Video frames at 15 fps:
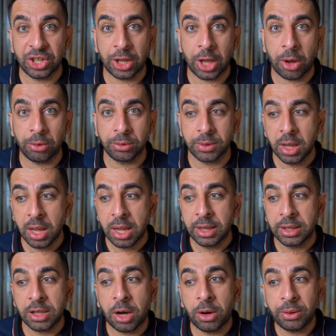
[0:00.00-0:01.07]
alone.
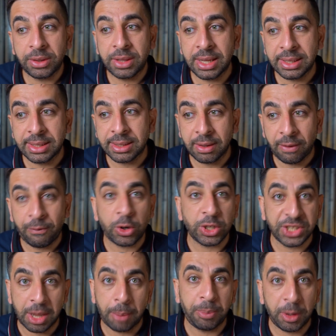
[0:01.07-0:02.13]
This for
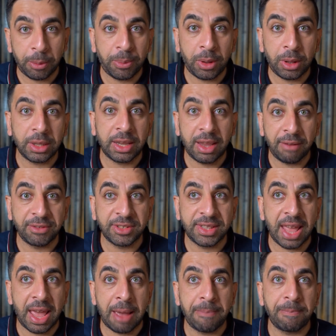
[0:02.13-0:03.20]
some people gives
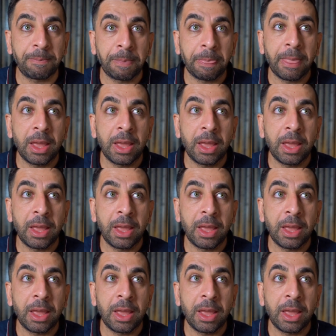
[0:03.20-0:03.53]
them